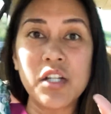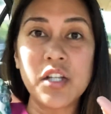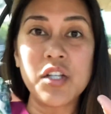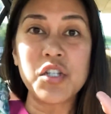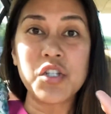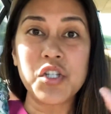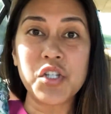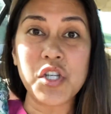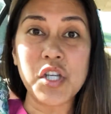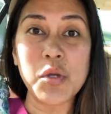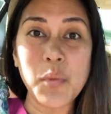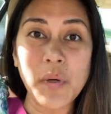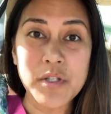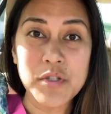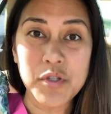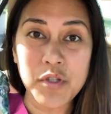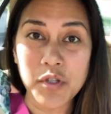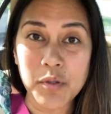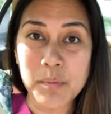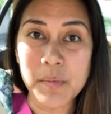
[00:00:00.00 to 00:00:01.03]
She went
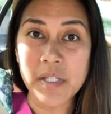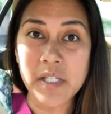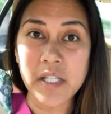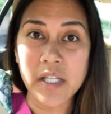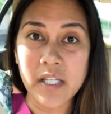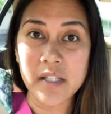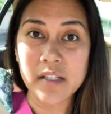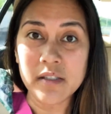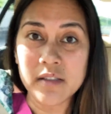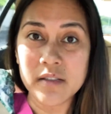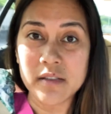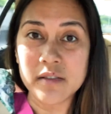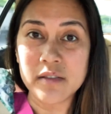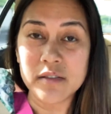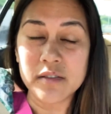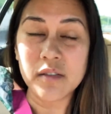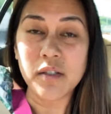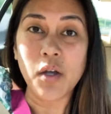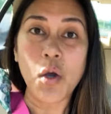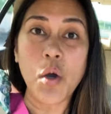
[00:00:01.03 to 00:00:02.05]
to the
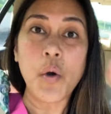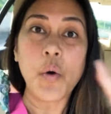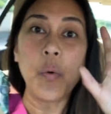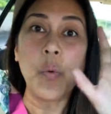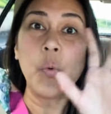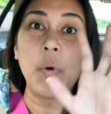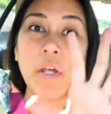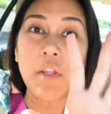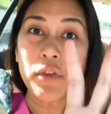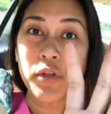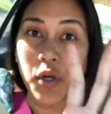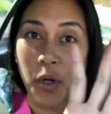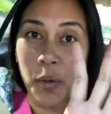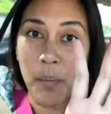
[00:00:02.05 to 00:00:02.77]
meeting with her